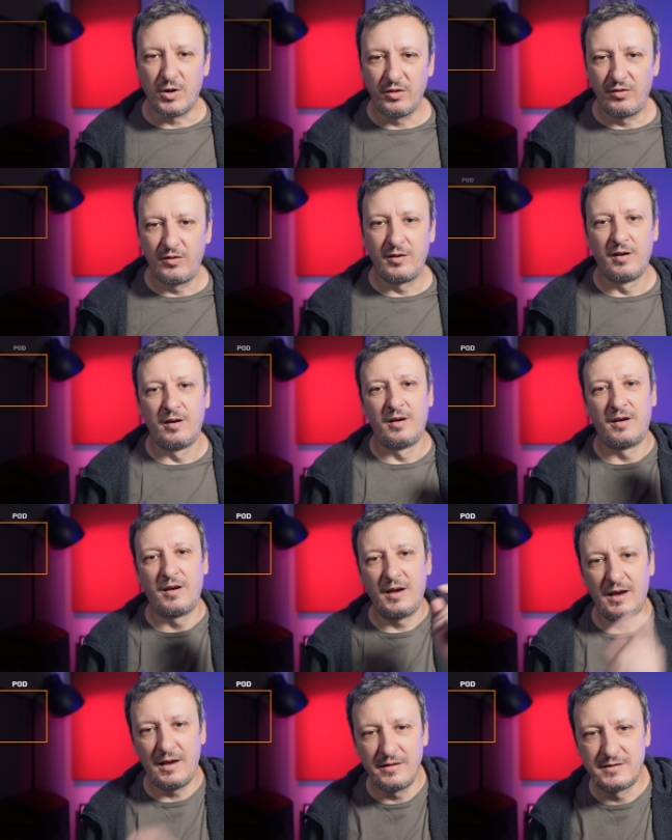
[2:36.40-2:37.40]
pods
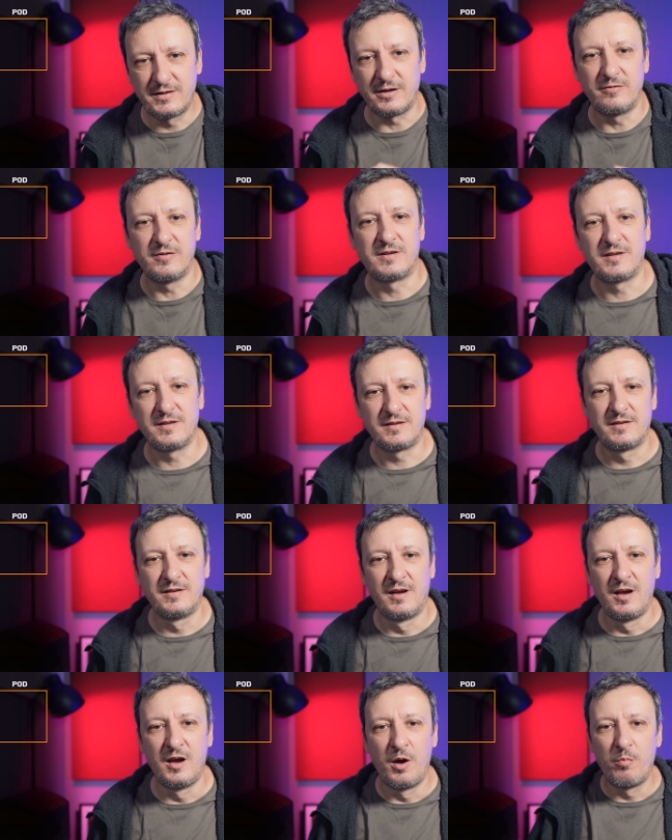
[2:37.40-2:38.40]
and services.
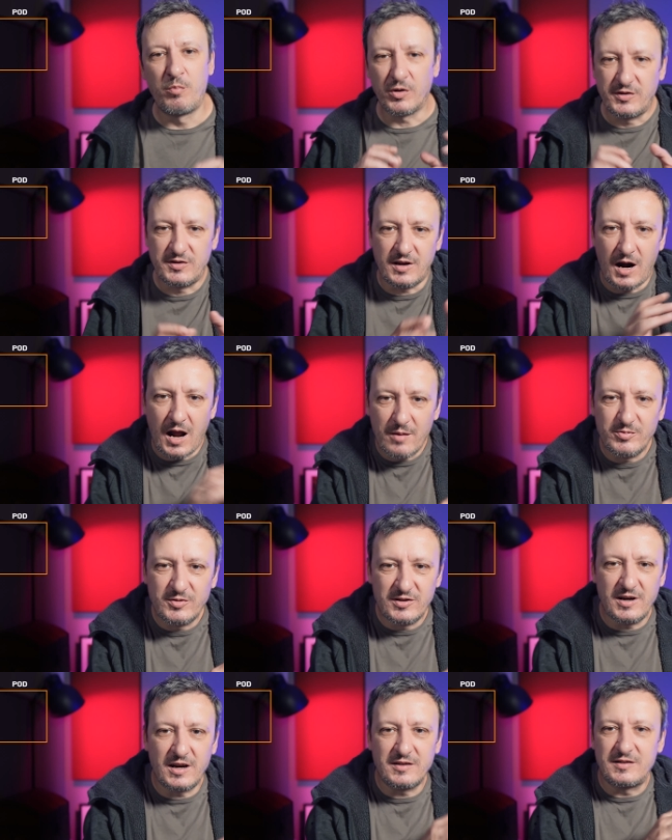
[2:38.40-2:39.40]
Pods are
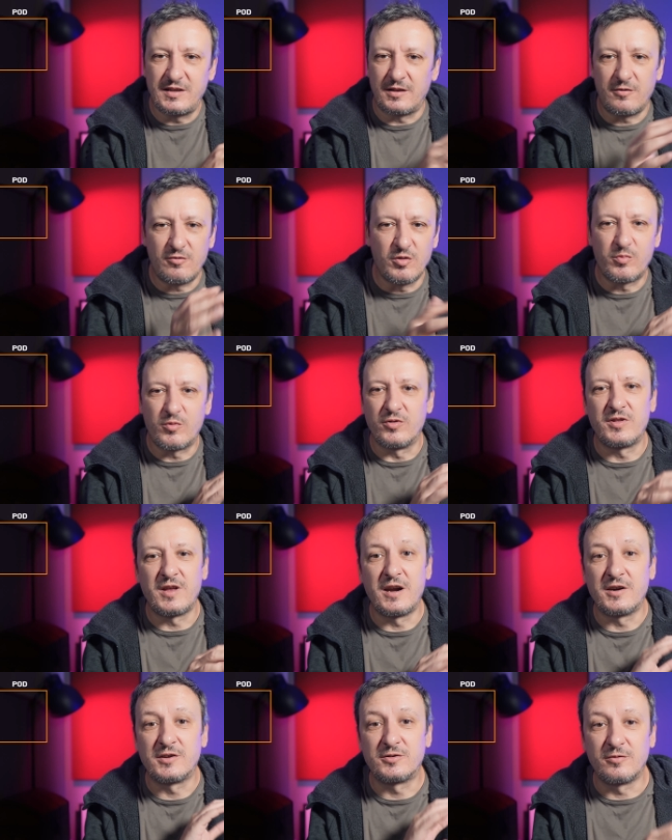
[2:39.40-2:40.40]
abstracts that group
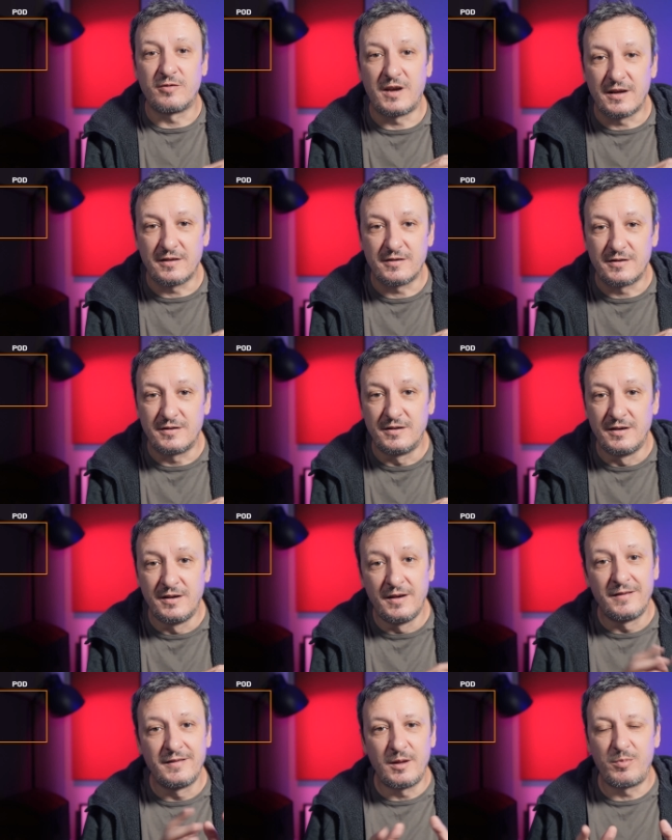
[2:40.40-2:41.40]
containers together.
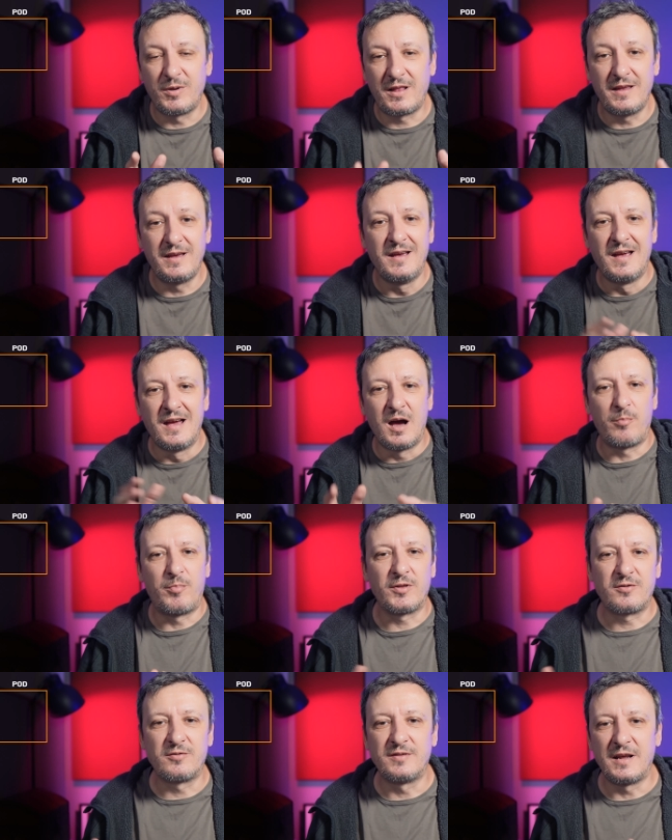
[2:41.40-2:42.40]
Typically, a
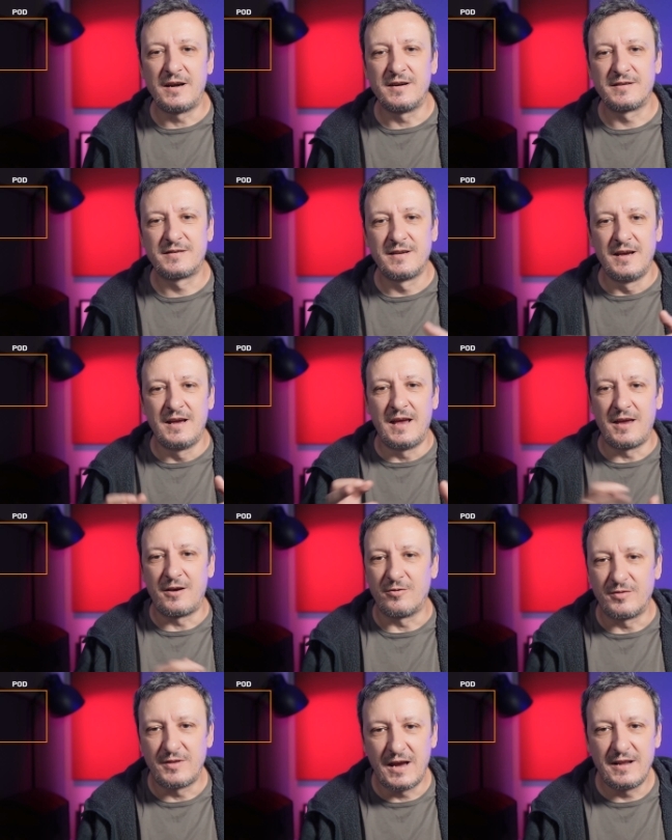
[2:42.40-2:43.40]
pod contains a
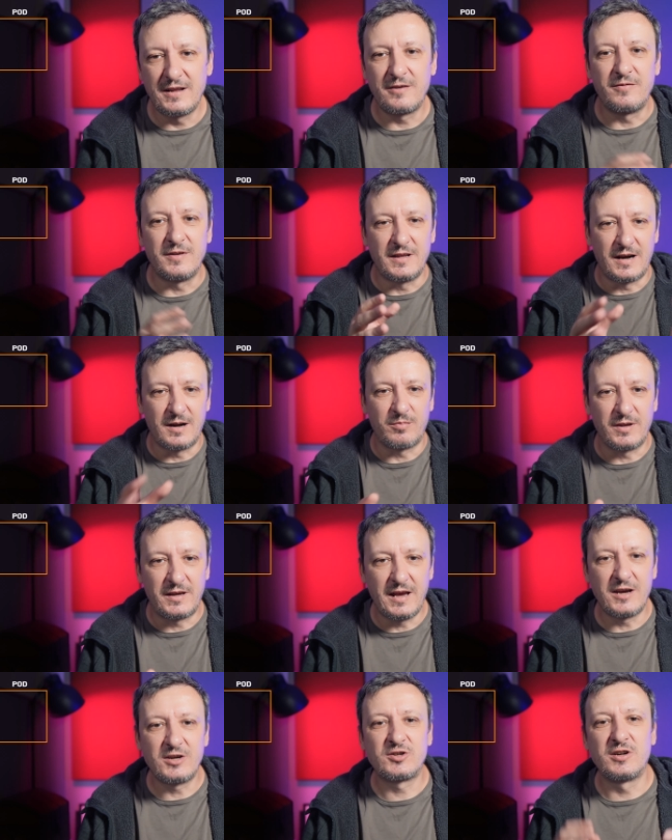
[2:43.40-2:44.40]
container with an
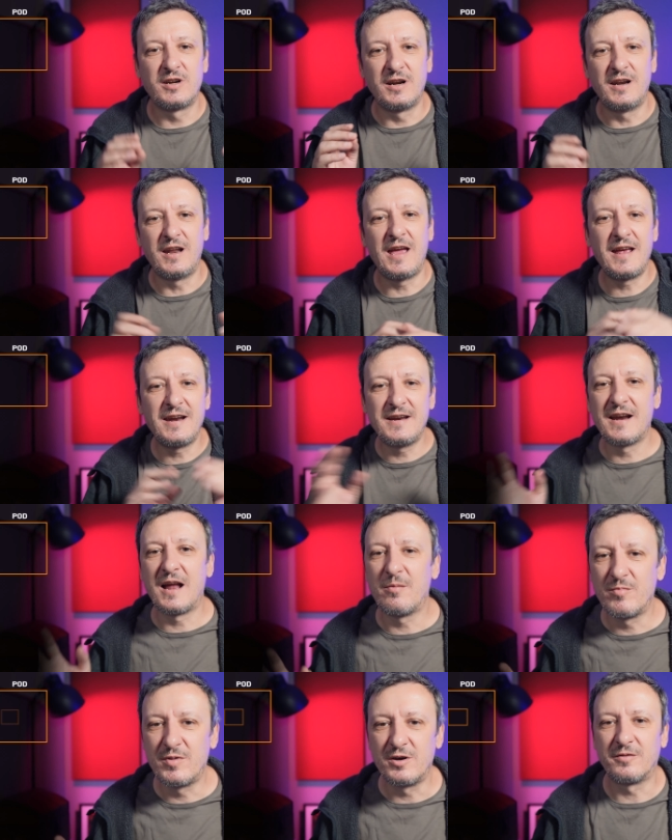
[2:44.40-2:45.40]
application and any
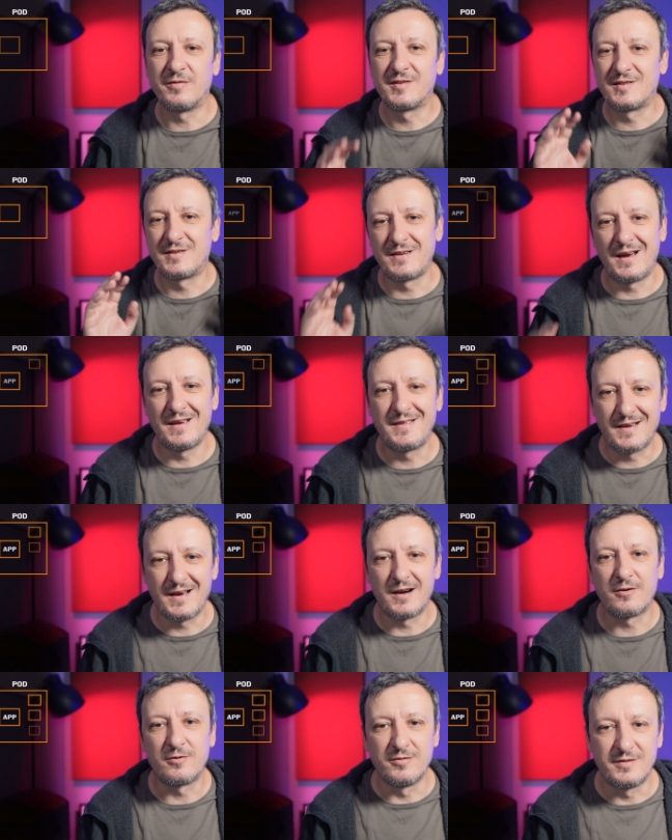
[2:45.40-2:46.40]
number of
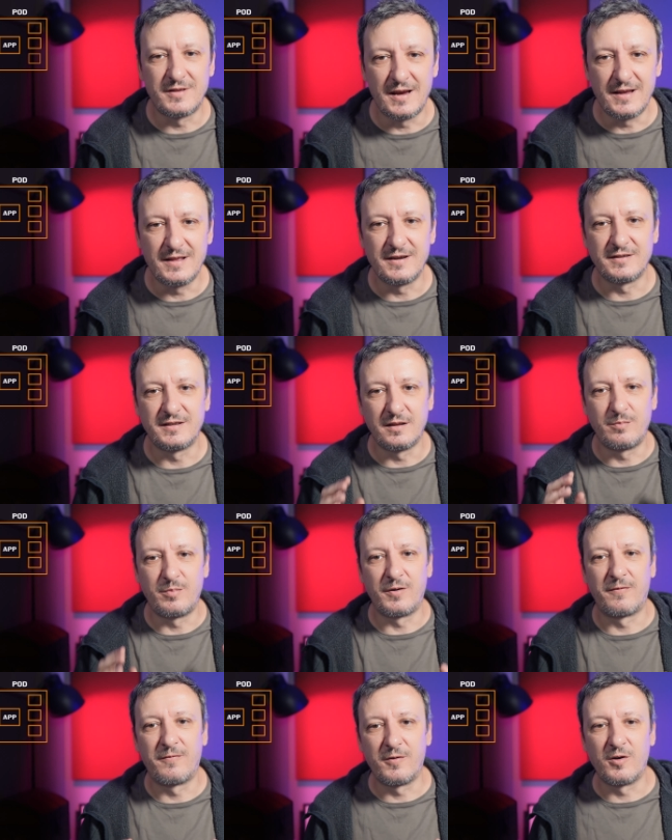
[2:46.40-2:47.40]
sidecar containers that
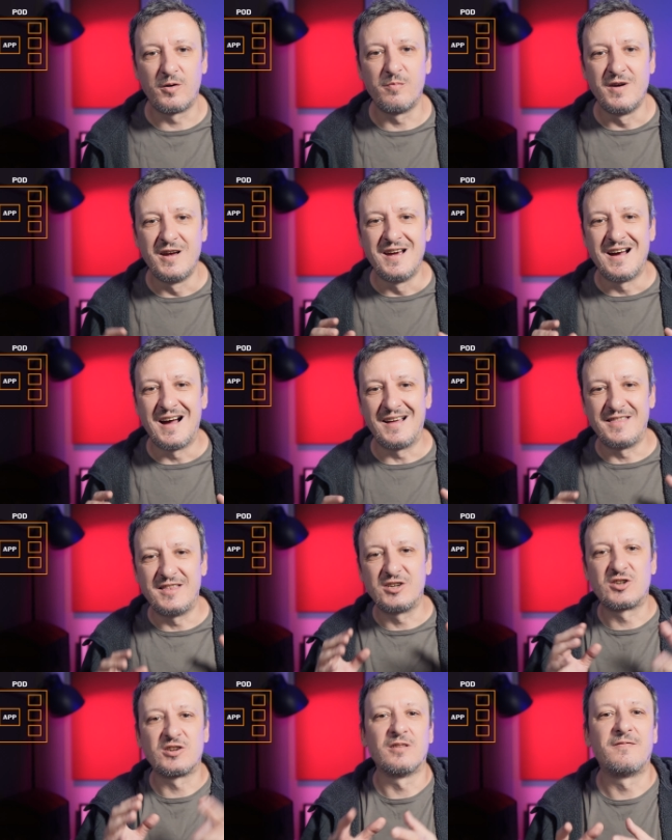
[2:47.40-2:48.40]
perform
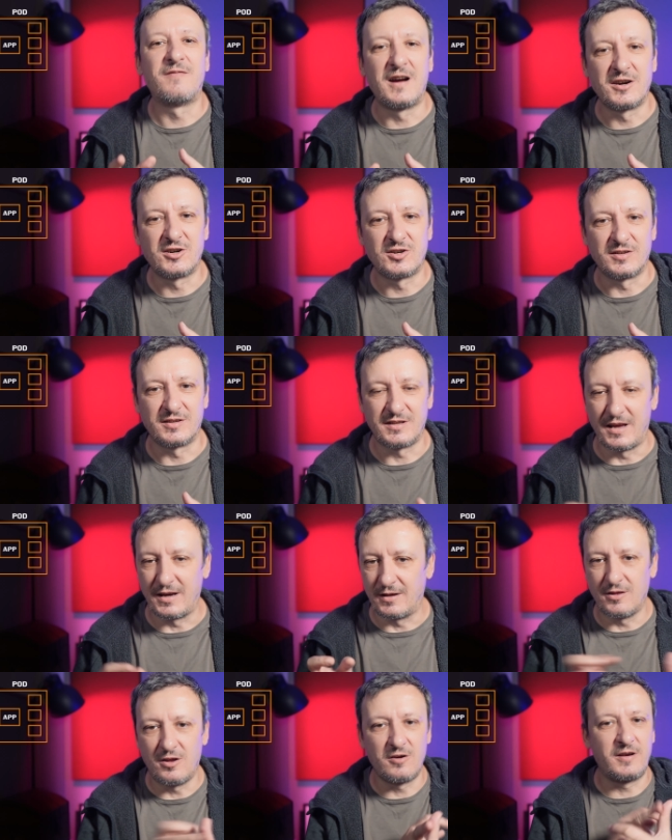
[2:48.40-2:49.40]
additional functions
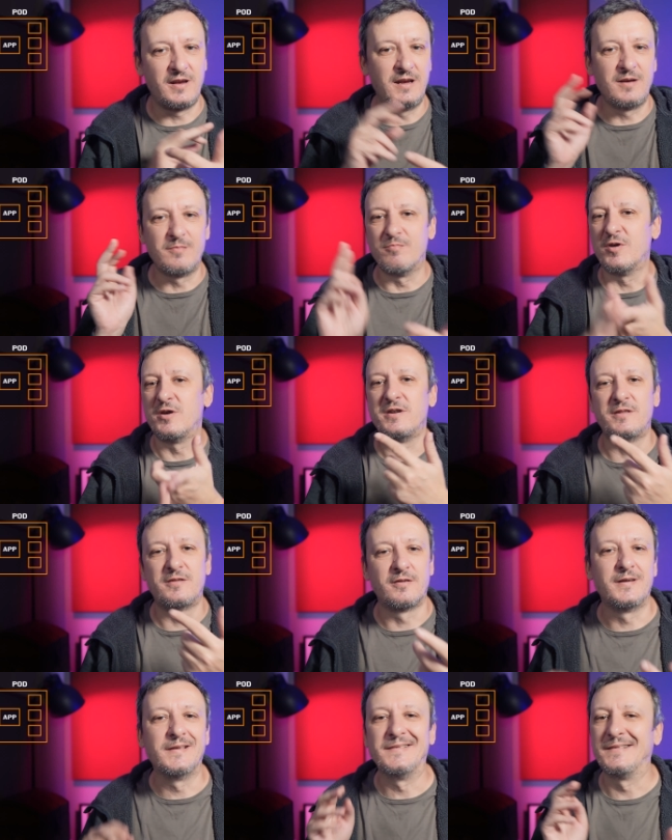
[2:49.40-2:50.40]
like logging,
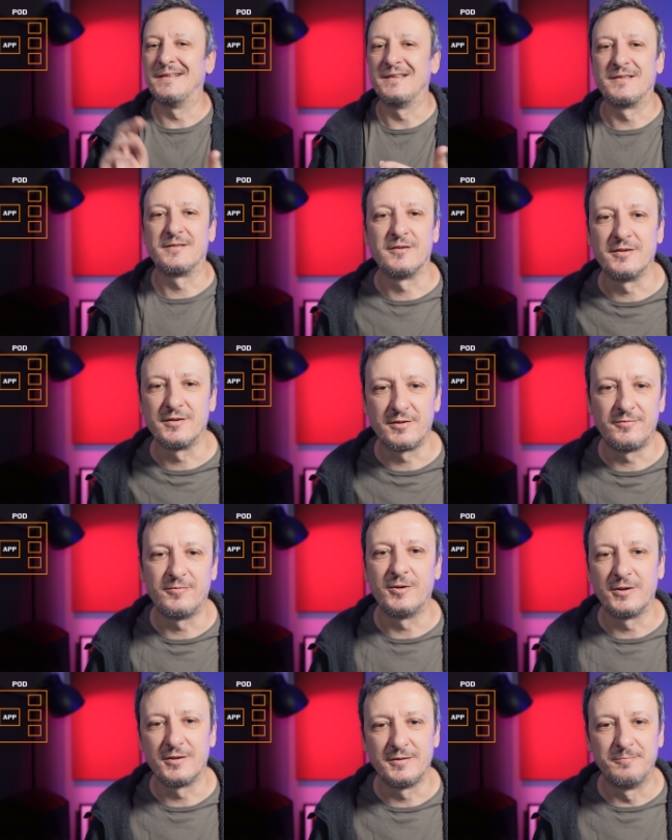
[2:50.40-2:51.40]
monitoring, and so on and so
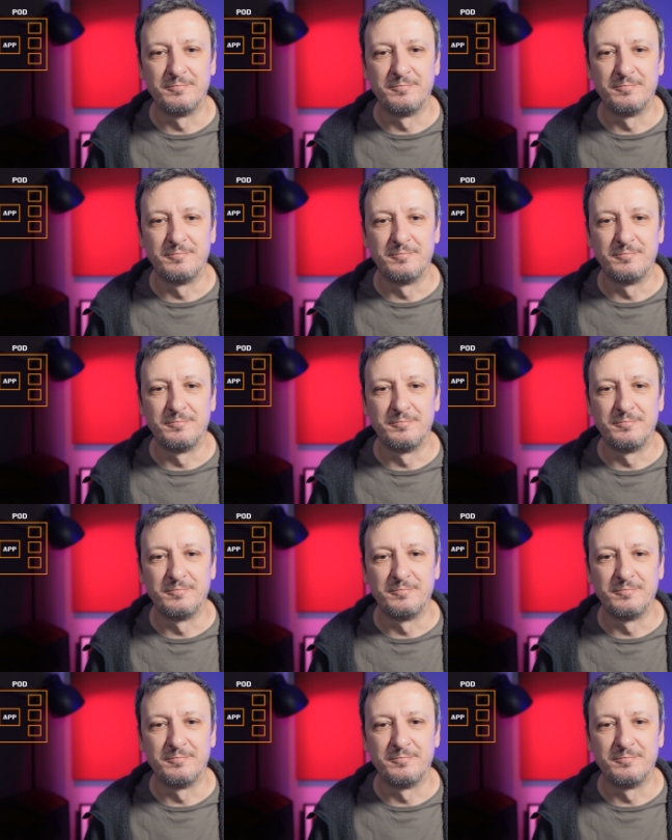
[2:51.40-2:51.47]
forth.